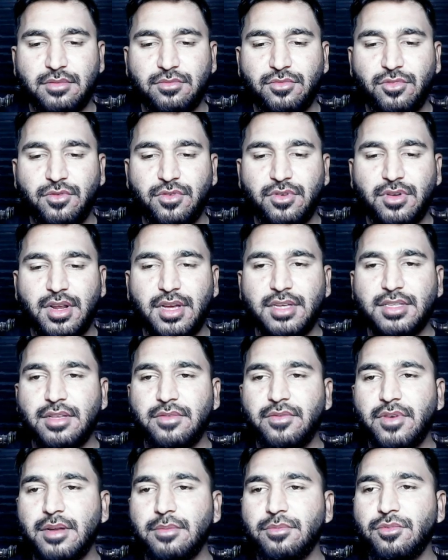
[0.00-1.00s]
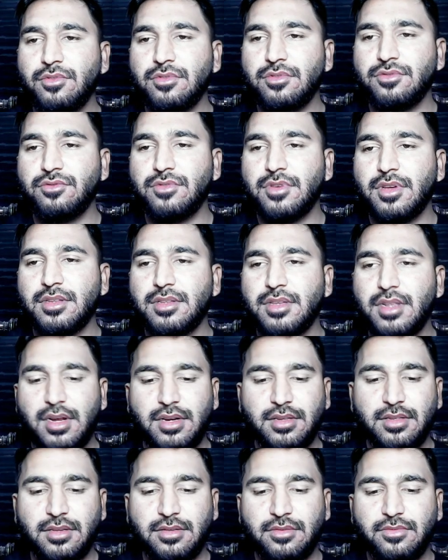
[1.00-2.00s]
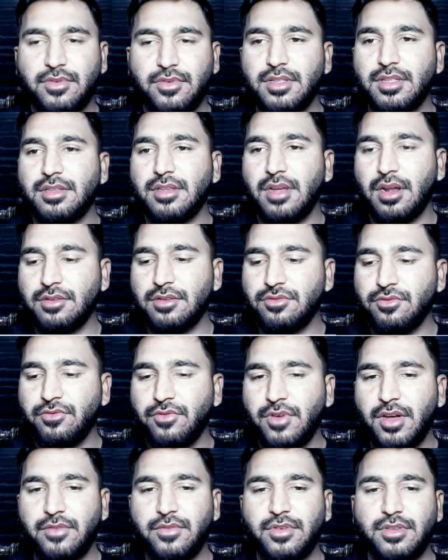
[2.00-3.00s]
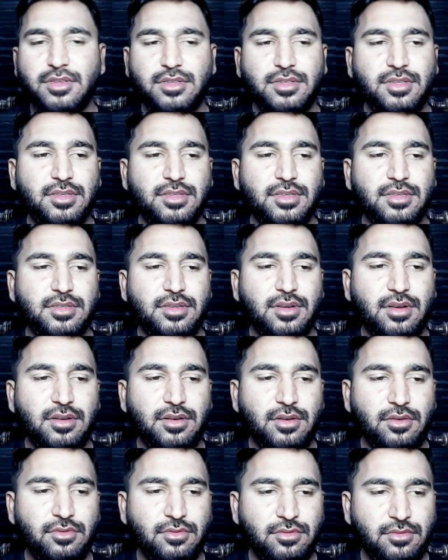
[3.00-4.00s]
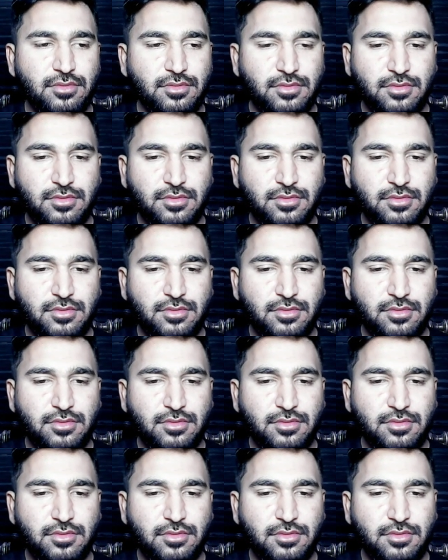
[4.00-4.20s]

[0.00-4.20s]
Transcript: Moving on Excel workbook, you can select this, width is also 5 inches. This is done now.